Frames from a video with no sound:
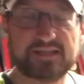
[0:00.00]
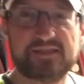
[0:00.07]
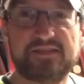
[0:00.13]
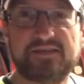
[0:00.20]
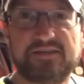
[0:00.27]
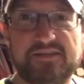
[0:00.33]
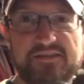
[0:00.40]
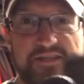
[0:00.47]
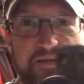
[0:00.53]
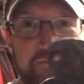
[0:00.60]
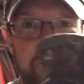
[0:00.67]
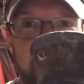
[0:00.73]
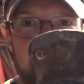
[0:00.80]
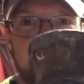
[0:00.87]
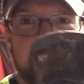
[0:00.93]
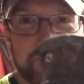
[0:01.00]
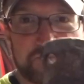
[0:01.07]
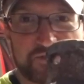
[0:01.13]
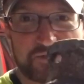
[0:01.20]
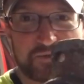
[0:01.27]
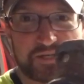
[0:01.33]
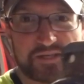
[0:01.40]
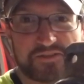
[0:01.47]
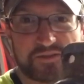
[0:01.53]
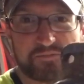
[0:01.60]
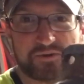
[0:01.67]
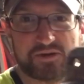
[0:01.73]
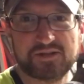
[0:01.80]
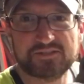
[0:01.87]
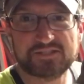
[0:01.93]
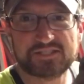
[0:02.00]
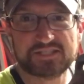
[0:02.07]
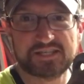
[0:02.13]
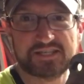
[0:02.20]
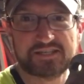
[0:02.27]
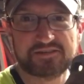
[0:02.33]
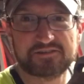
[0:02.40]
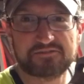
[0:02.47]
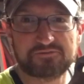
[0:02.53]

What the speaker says: the double cardan joint, the ball just kind of